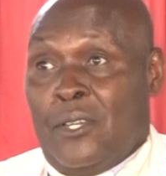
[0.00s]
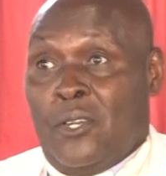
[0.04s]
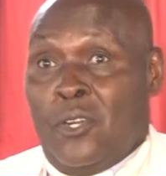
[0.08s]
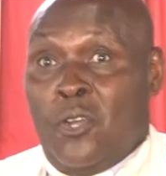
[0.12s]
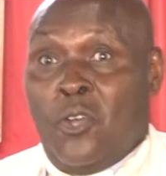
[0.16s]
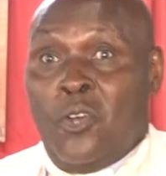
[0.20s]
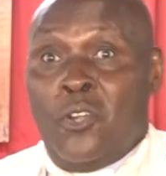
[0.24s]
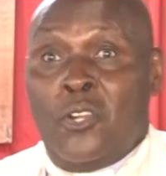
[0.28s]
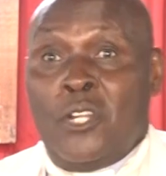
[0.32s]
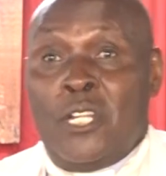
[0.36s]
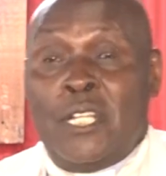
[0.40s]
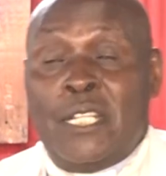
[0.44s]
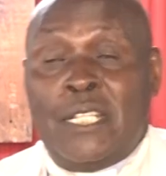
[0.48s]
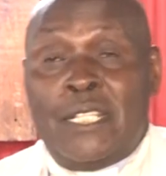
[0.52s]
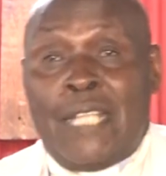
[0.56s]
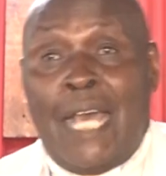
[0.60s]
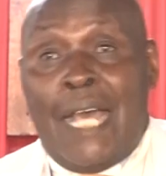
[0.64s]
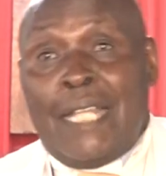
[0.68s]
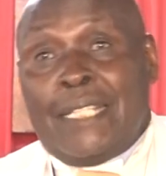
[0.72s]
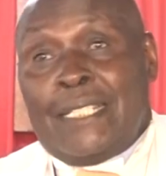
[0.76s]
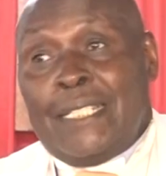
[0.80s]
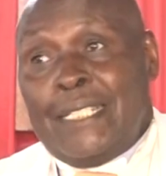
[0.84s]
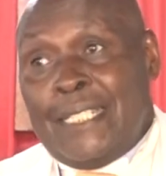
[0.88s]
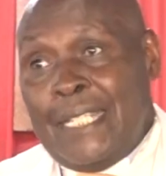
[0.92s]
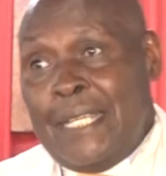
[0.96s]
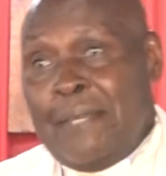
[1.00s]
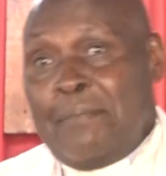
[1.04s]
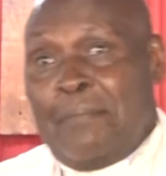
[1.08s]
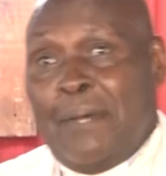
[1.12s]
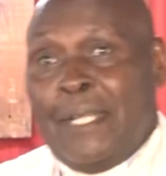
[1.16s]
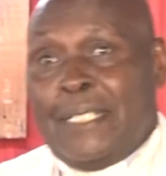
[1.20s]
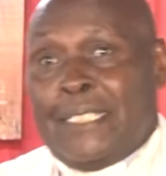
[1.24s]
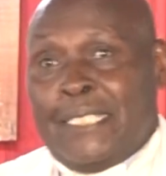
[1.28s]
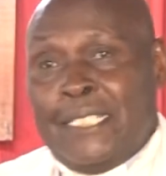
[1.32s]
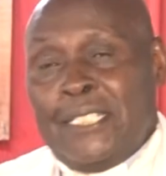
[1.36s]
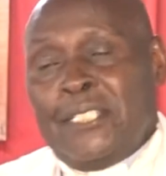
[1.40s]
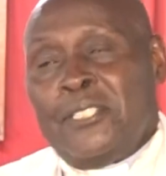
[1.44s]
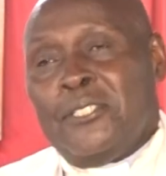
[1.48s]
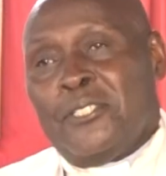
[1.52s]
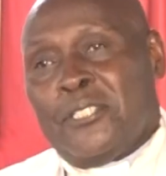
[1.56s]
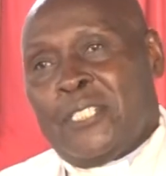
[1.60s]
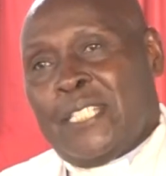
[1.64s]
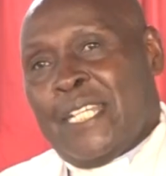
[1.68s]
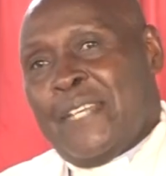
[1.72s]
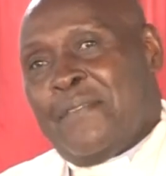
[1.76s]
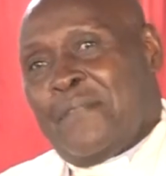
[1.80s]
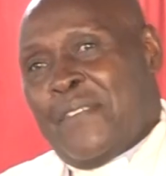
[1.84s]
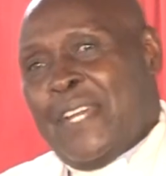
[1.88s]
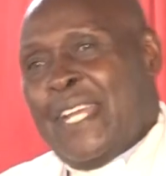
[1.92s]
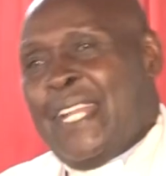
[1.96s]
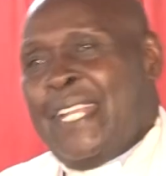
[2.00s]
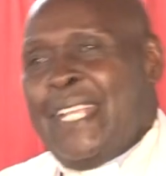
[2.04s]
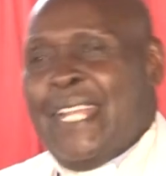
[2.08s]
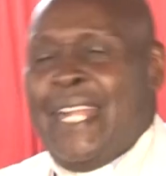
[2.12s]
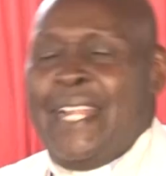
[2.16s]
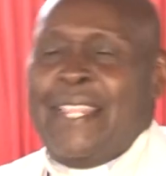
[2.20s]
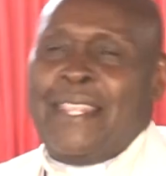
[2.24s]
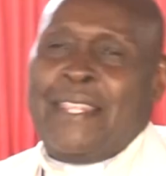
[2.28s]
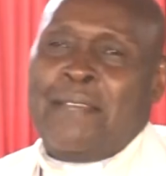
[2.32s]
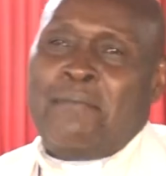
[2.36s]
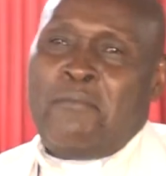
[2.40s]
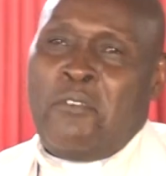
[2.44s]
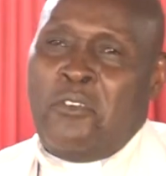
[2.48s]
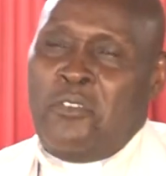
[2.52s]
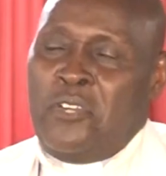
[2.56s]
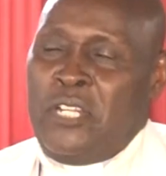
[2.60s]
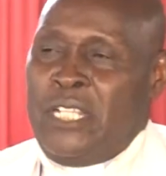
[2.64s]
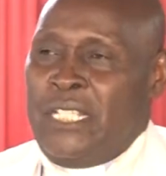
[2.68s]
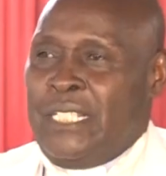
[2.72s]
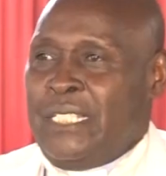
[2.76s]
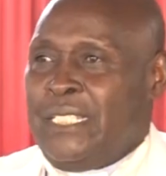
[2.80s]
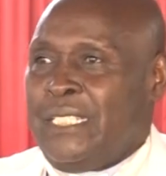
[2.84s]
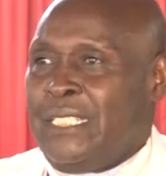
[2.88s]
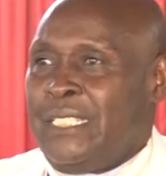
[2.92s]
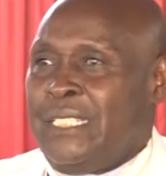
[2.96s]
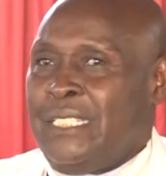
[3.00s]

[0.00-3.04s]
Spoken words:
on that day, material day, very early in the morning,